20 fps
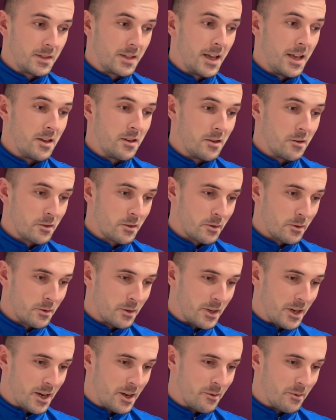years
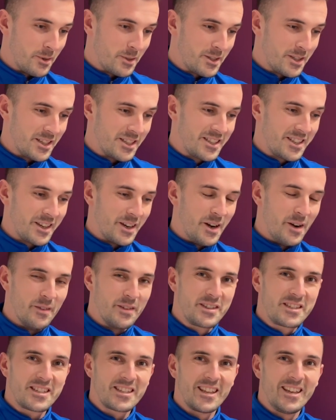ago now, which is
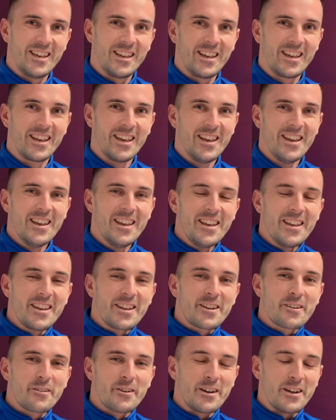obviously
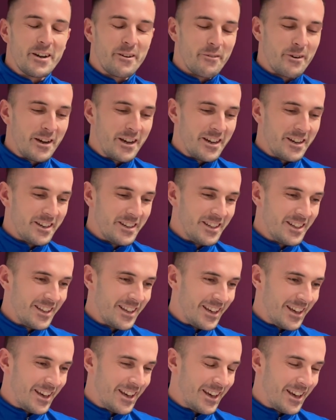quite a while.
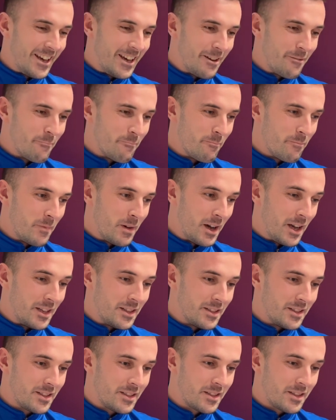
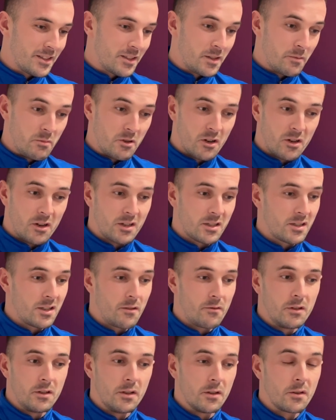And to be honest,
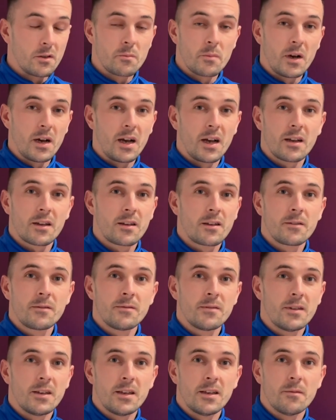not really look back.
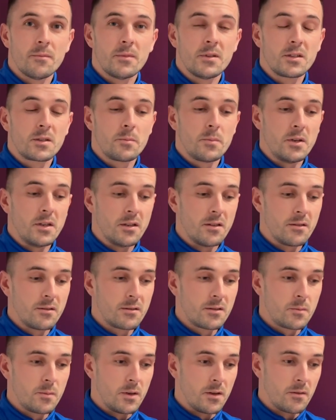It's been
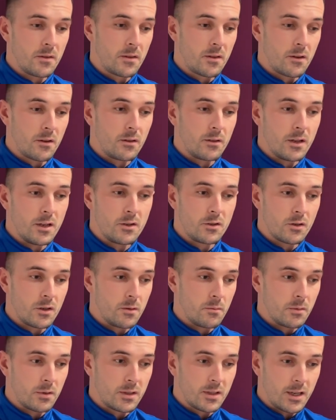a thoroughly
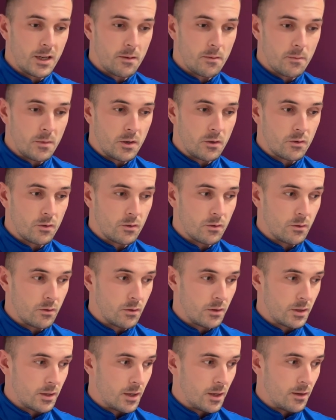enjoyable time at
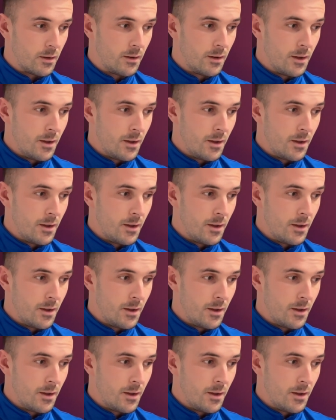Montrose, and